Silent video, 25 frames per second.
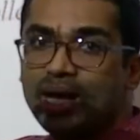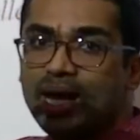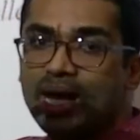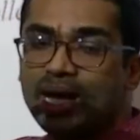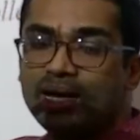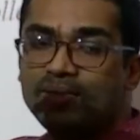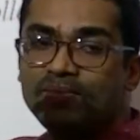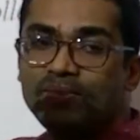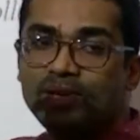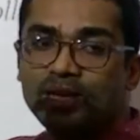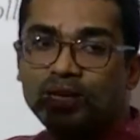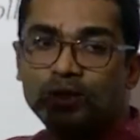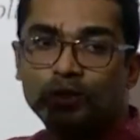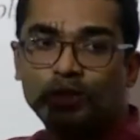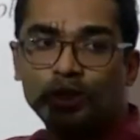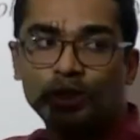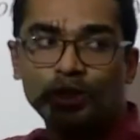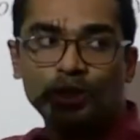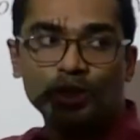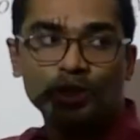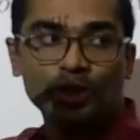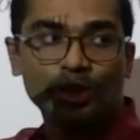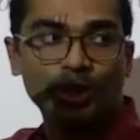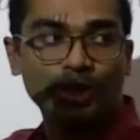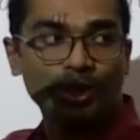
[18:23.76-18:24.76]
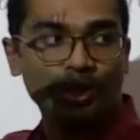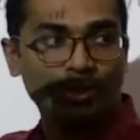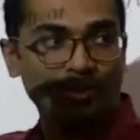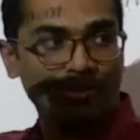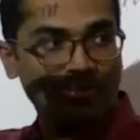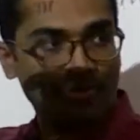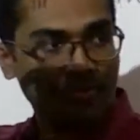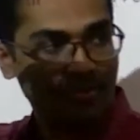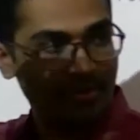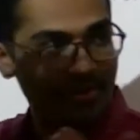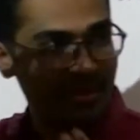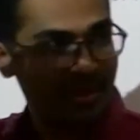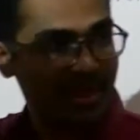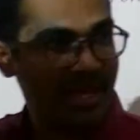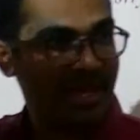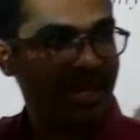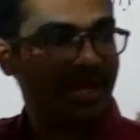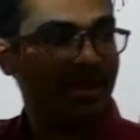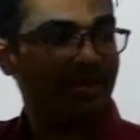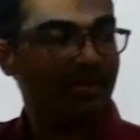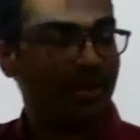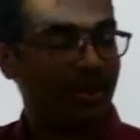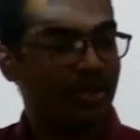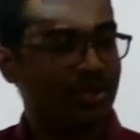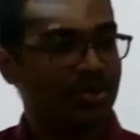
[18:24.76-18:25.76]
are we able to sort of think
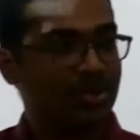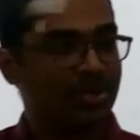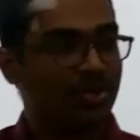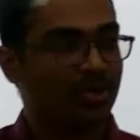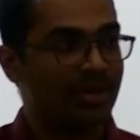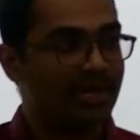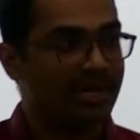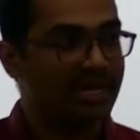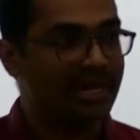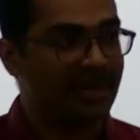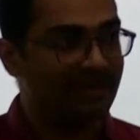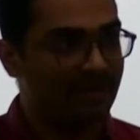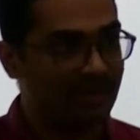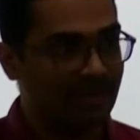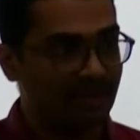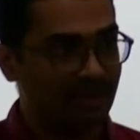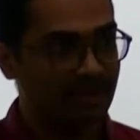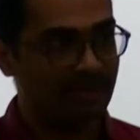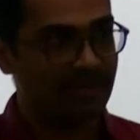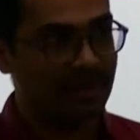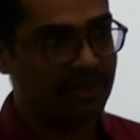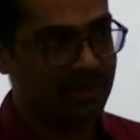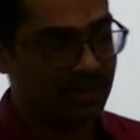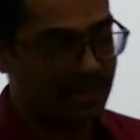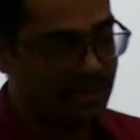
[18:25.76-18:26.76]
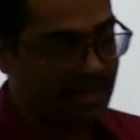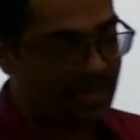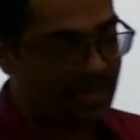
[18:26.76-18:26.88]
about student development